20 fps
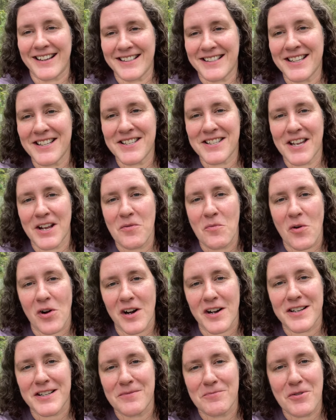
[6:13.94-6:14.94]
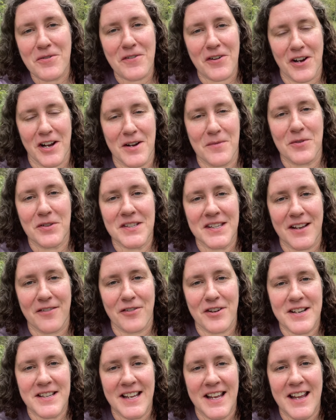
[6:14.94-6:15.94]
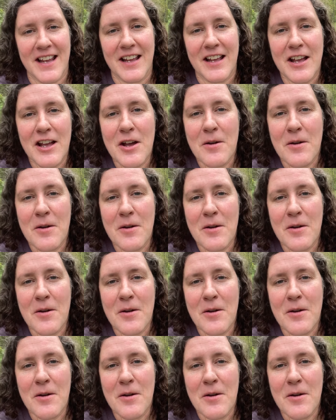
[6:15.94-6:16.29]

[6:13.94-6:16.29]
does take work to move your animals every day,